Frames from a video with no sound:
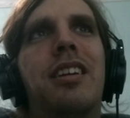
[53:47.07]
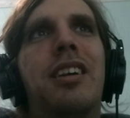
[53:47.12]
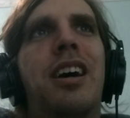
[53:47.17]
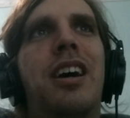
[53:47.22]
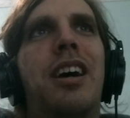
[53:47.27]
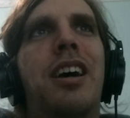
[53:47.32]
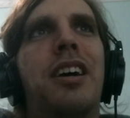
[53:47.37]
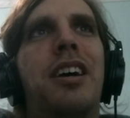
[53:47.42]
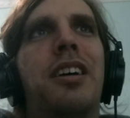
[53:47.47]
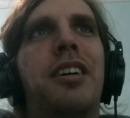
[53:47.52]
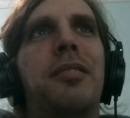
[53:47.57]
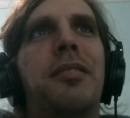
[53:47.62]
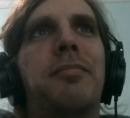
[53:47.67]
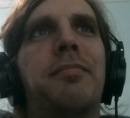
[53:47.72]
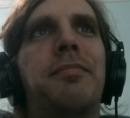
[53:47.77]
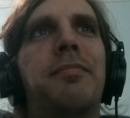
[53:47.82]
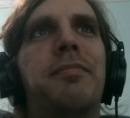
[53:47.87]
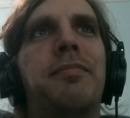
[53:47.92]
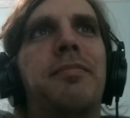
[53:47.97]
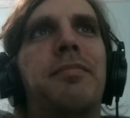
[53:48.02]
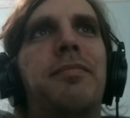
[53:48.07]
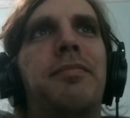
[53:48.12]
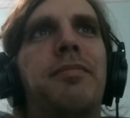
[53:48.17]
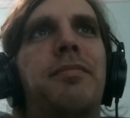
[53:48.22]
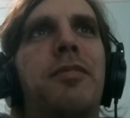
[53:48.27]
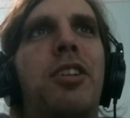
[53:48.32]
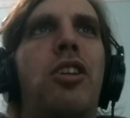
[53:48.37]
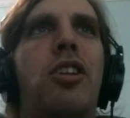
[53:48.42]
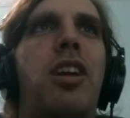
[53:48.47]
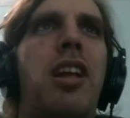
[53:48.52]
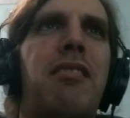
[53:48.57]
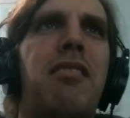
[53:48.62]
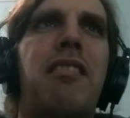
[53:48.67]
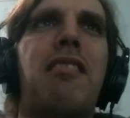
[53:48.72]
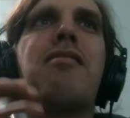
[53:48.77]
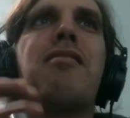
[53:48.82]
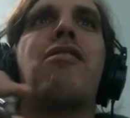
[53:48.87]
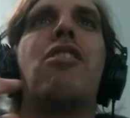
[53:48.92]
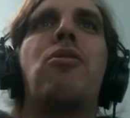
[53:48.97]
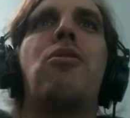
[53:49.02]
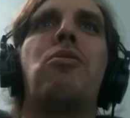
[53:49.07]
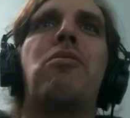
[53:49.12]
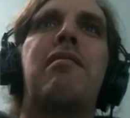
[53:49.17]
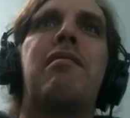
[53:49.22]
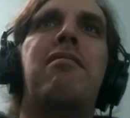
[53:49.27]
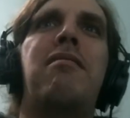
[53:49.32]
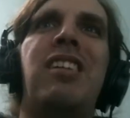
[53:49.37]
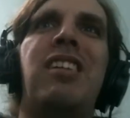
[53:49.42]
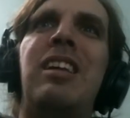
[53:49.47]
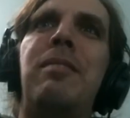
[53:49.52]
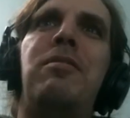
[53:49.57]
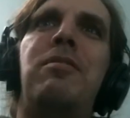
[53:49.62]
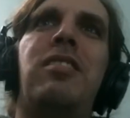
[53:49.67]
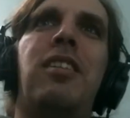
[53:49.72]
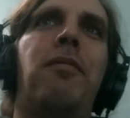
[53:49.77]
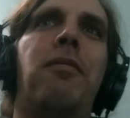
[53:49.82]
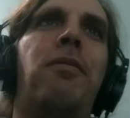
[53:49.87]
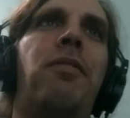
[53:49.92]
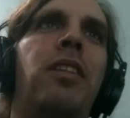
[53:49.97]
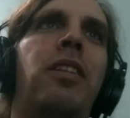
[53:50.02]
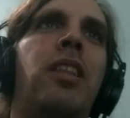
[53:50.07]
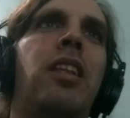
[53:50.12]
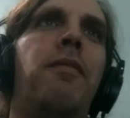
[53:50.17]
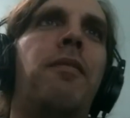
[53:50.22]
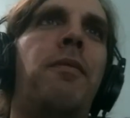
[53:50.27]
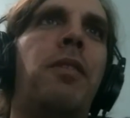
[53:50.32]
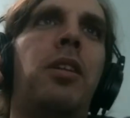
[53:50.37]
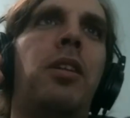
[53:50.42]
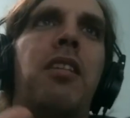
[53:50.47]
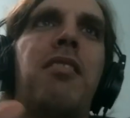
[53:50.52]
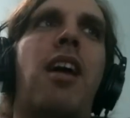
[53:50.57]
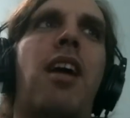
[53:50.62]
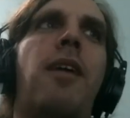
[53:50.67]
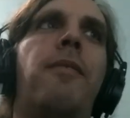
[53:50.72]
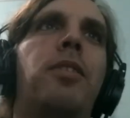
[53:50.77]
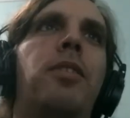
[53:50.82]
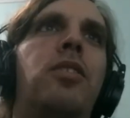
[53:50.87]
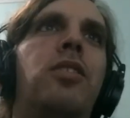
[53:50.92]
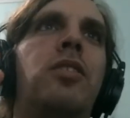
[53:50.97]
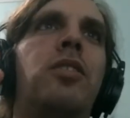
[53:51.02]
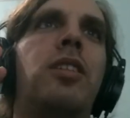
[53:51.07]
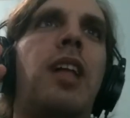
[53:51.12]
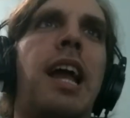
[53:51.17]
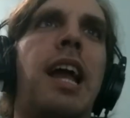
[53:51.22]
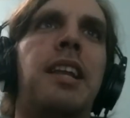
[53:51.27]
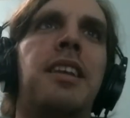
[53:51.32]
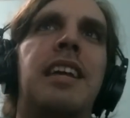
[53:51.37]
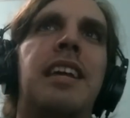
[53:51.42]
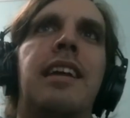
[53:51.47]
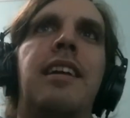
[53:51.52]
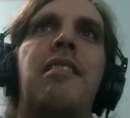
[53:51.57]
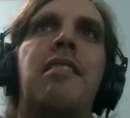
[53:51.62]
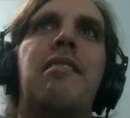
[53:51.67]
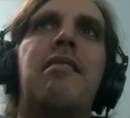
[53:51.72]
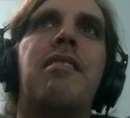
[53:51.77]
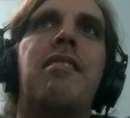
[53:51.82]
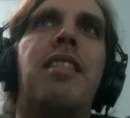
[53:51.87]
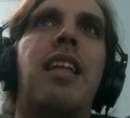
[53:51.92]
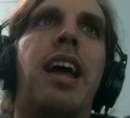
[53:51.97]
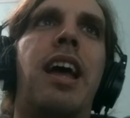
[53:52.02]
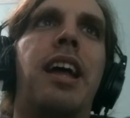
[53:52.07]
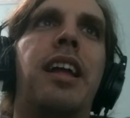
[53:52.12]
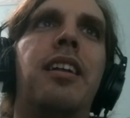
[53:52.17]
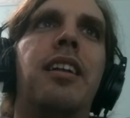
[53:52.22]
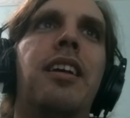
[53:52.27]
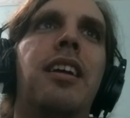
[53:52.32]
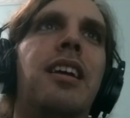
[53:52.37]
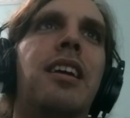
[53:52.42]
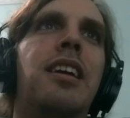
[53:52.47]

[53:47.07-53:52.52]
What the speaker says: you know, because it's so steeped in philosophical ideas that